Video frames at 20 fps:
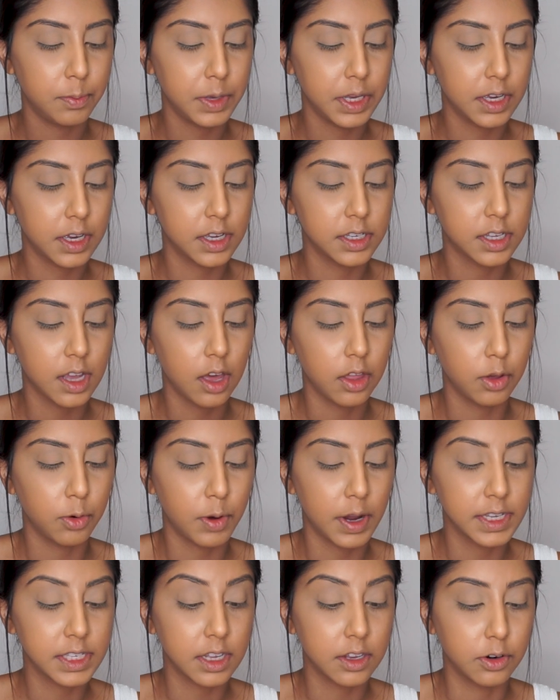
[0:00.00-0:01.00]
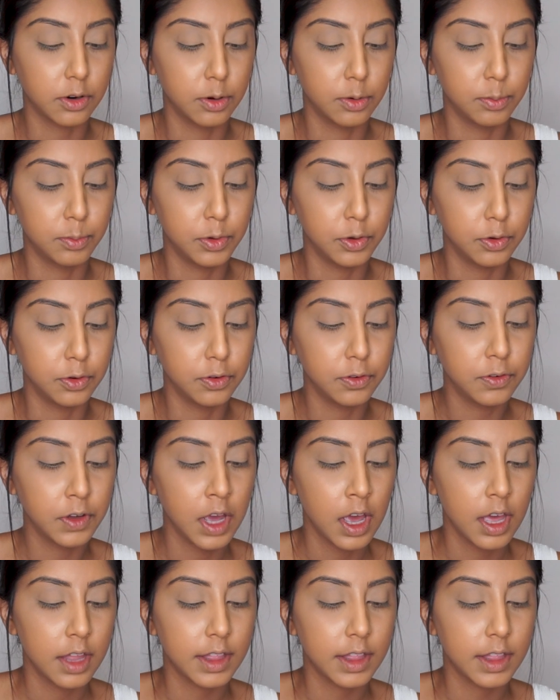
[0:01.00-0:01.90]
because otherwise it'll move.